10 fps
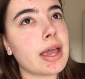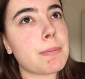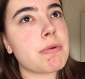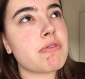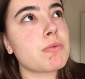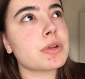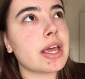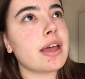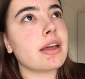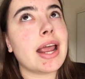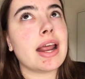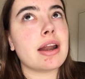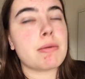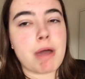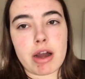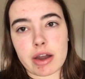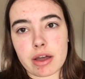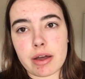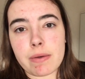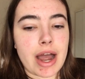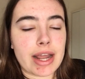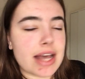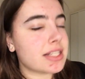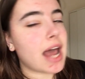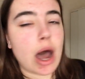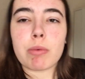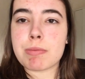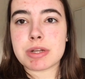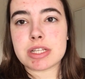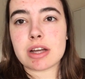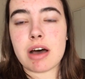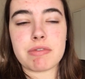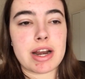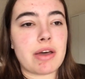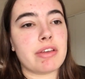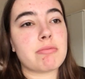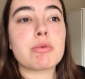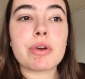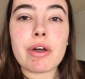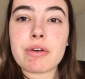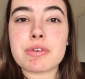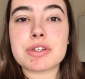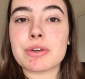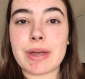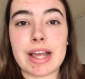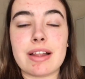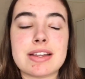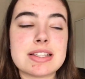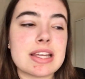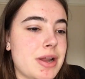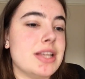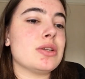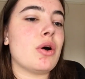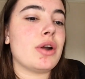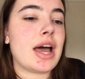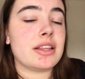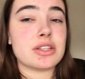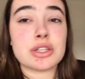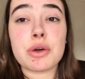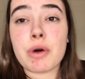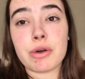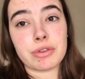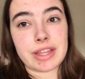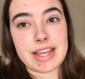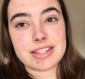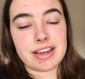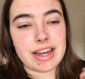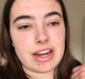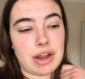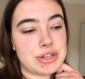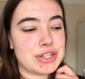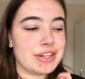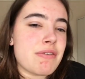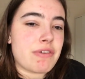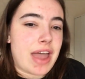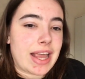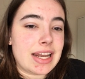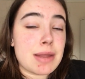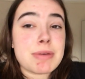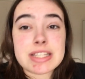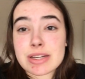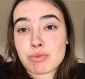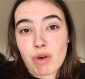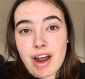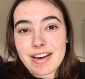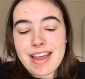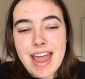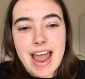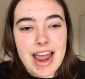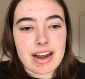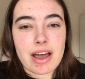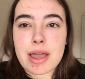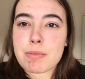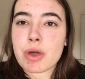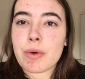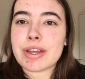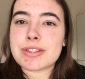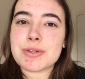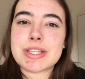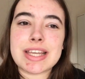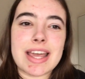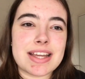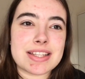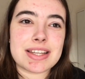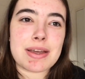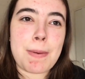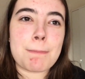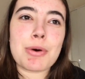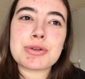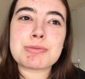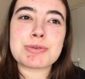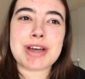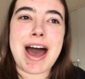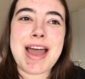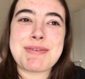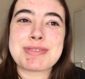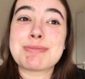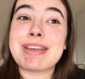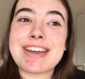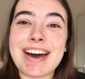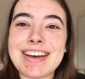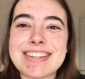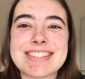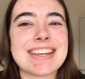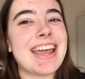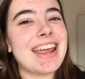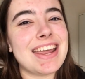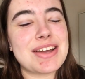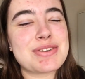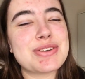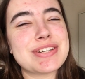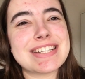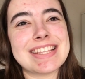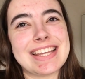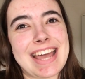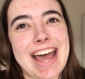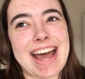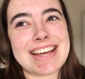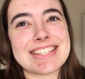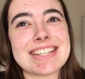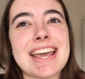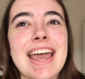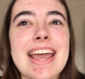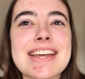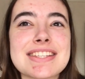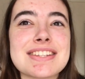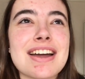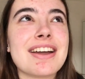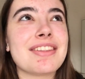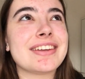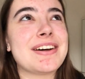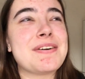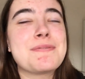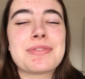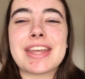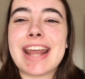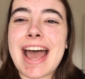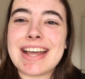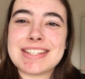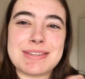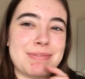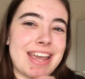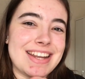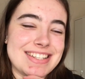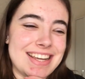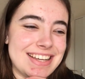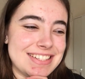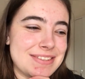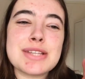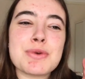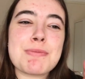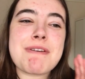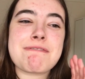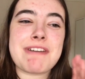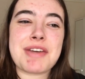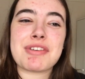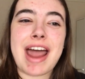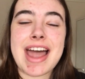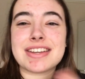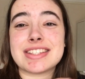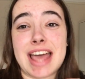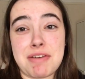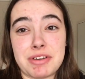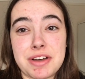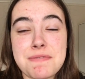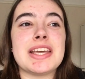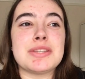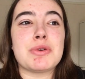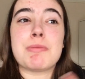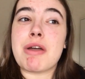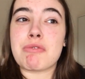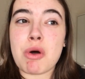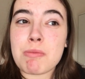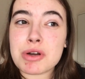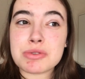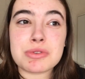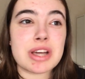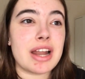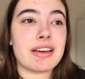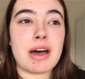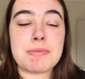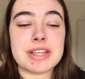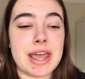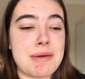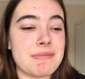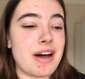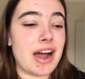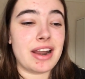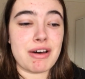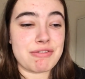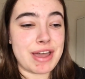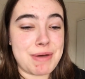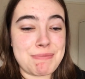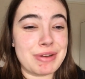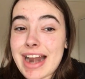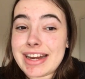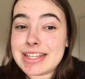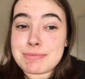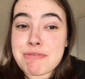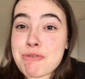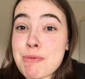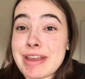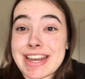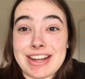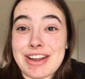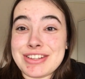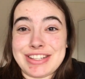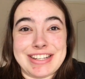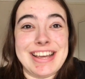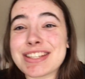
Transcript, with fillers: They performed it in America and it has an album and stuff, and now they've brought it over to England and it's on at the Soho Theatre in London for a limited run, and I am going to see it multiple times because included in the cast is none other than Andy Mientus. He's one of my favorite actors ever. He's one of my role models. I look up to him. I love him. And he's performing in London.